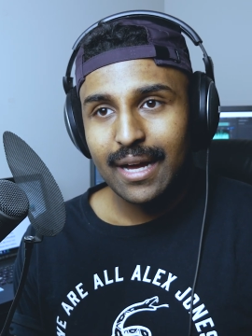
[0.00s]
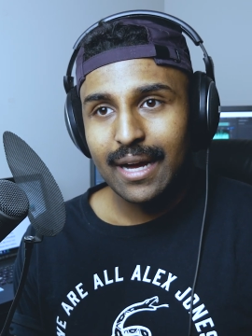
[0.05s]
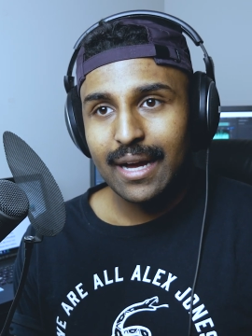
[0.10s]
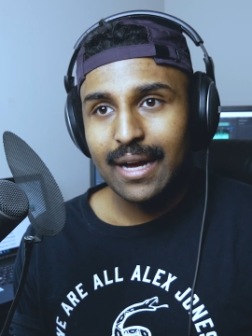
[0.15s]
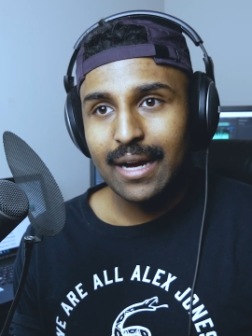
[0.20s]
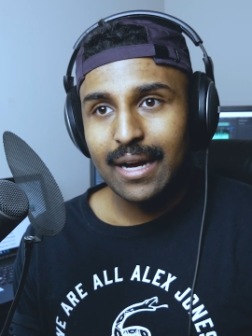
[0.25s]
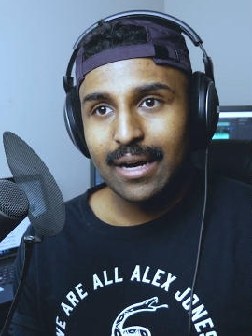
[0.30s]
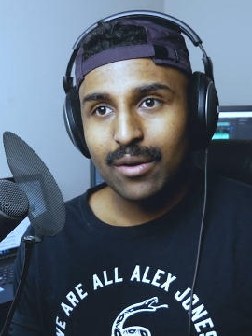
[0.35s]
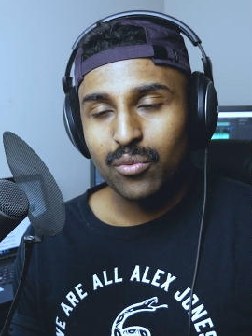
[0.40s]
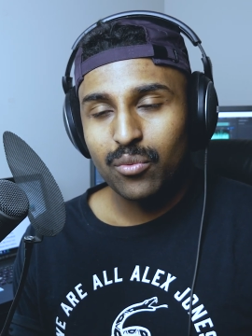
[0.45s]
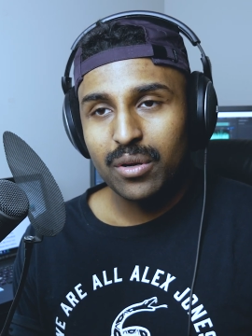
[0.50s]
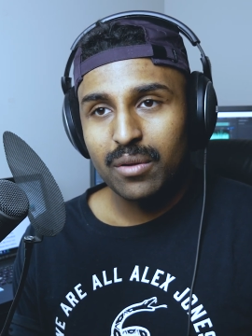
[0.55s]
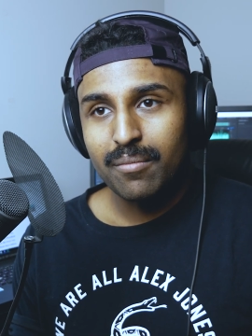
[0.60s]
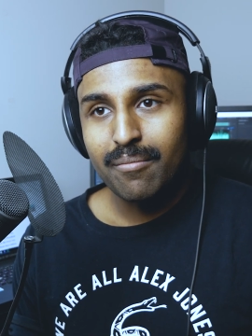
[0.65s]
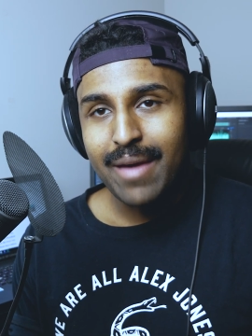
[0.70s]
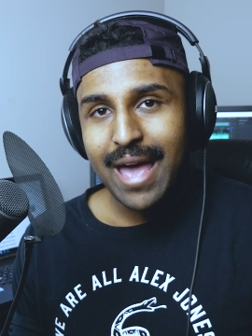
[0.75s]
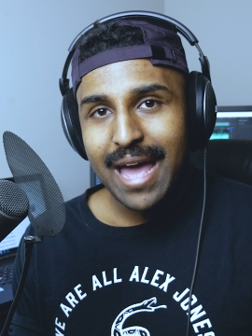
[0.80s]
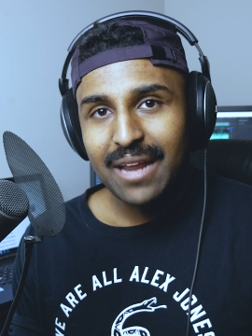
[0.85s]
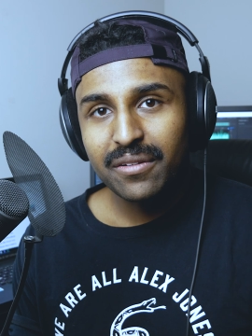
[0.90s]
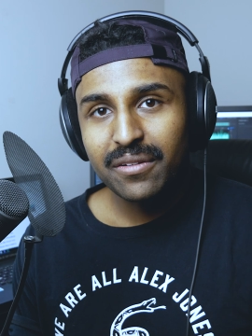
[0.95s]
will
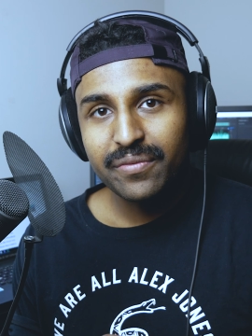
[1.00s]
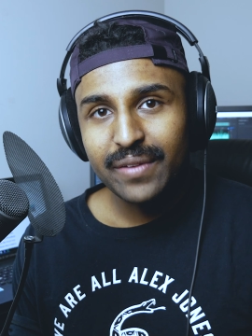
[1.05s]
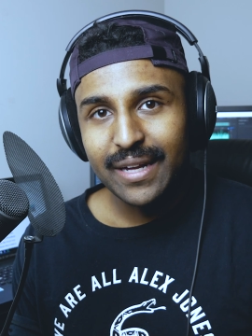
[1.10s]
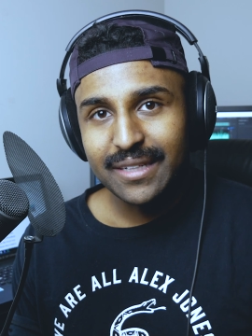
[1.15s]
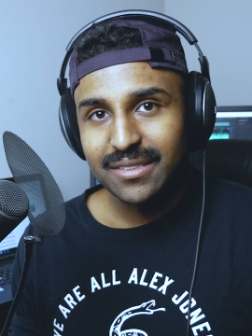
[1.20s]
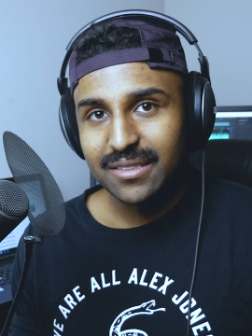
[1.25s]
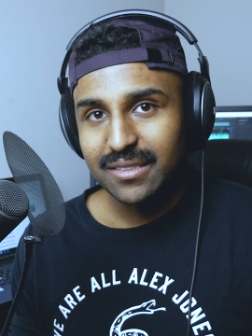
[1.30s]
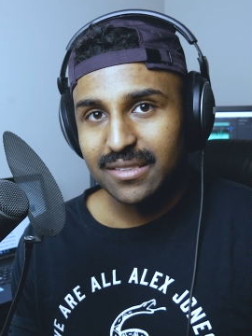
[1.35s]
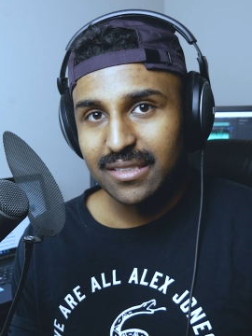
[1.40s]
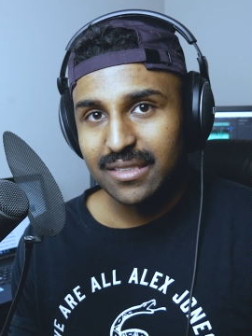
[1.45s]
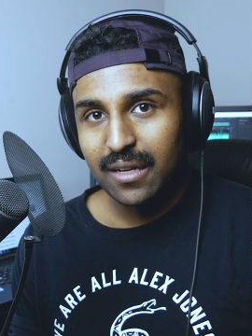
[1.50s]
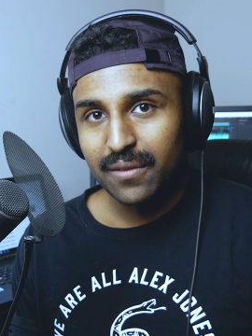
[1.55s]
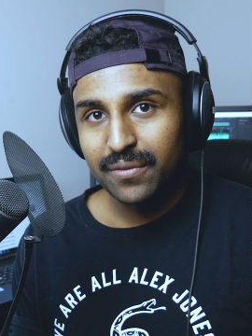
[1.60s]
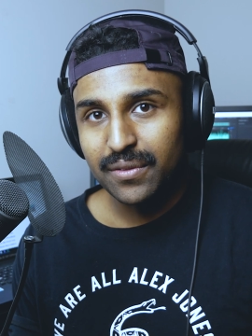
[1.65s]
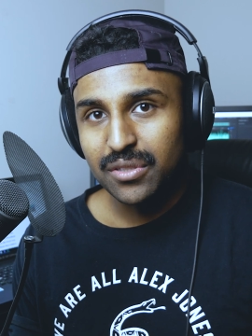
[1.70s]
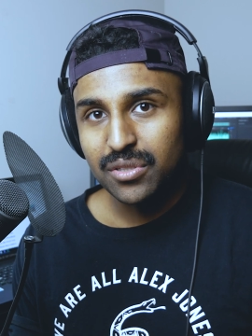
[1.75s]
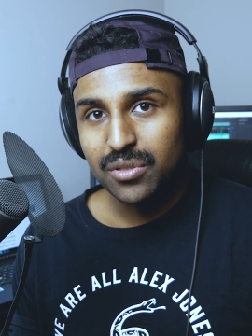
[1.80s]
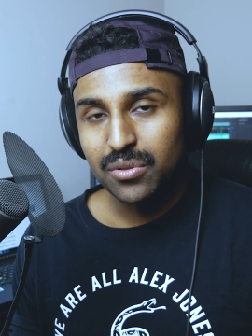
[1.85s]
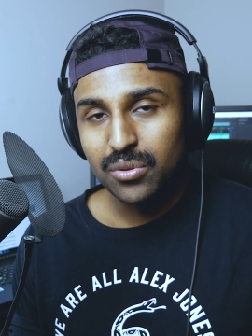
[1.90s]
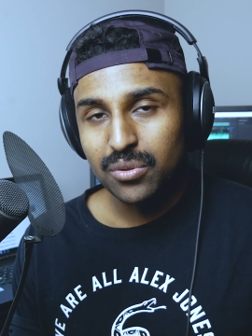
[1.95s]
manifest
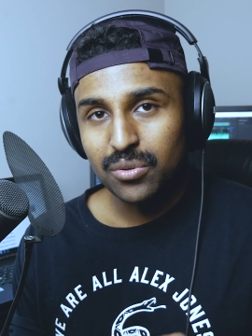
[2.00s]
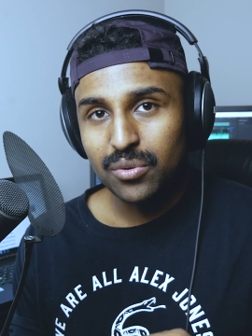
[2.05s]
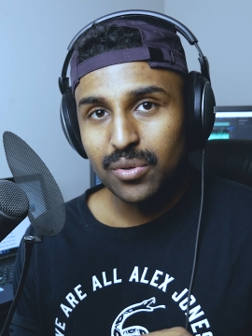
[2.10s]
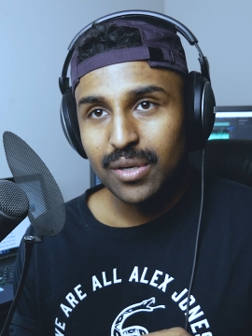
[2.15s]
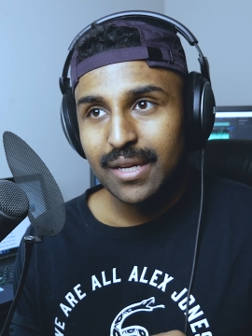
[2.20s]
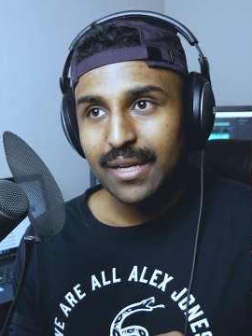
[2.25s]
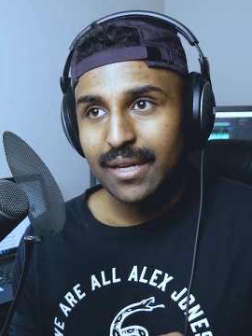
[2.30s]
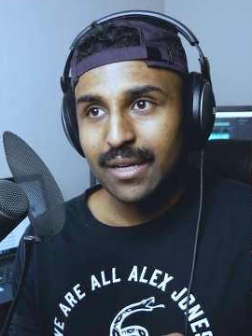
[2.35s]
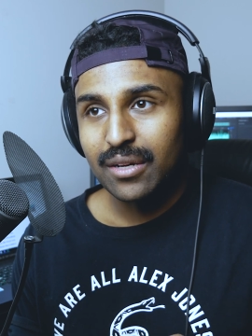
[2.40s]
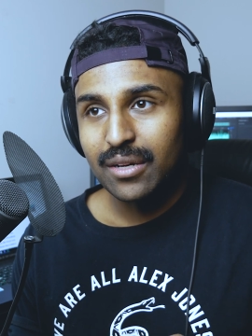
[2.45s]
itself into